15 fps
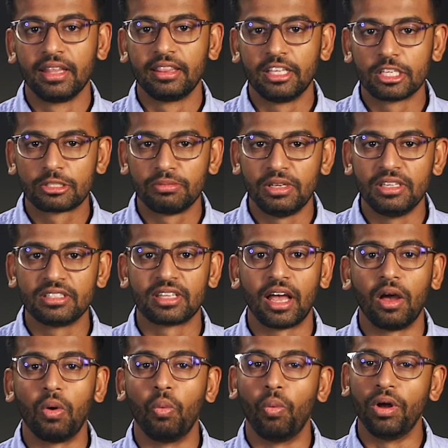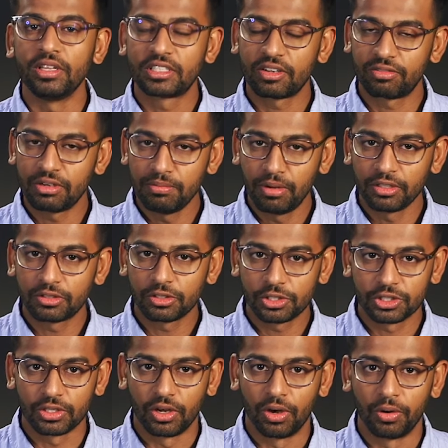This means that once every month or
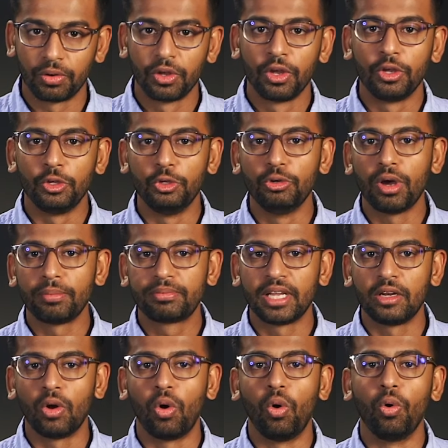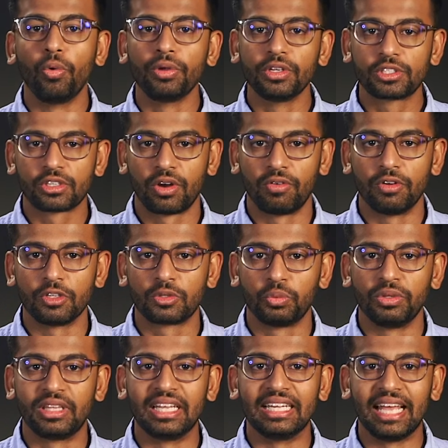so, you update all your servers
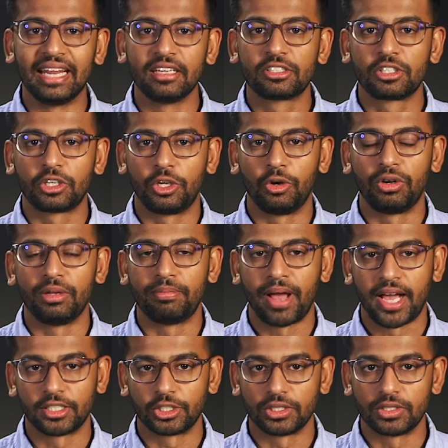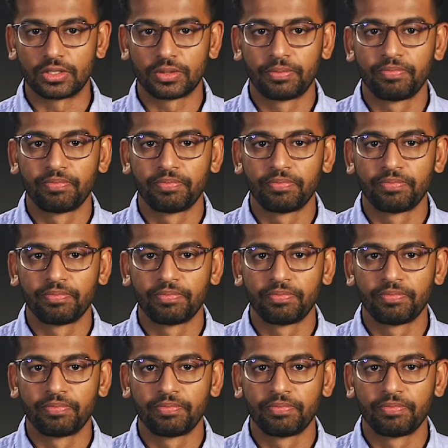with the latest security patches.